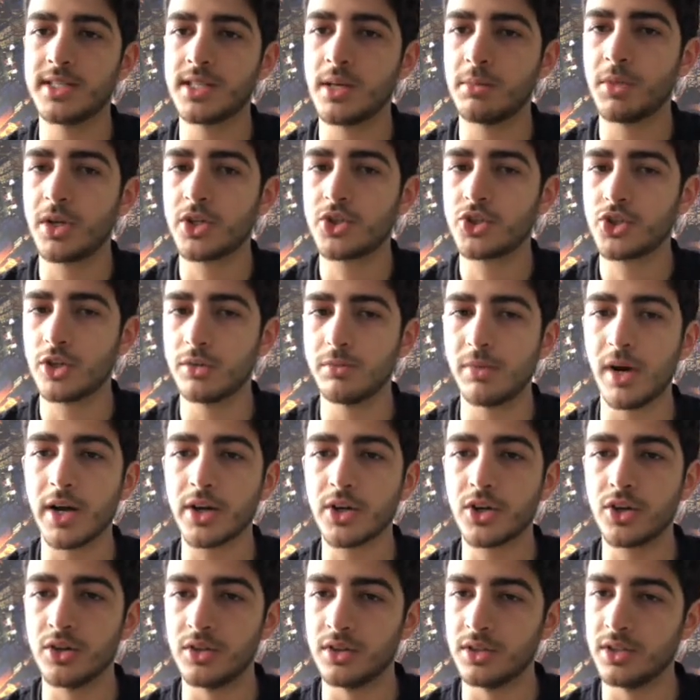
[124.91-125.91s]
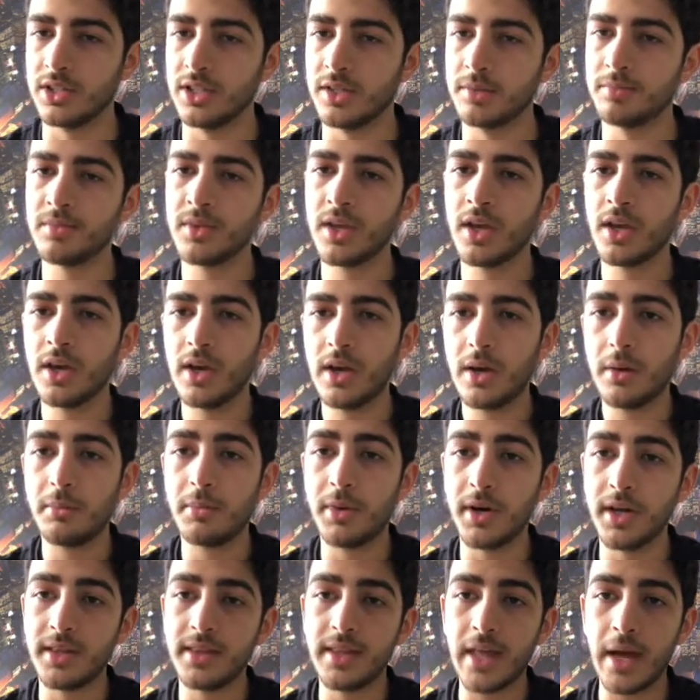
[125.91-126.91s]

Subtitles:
I'm not sure about currently, but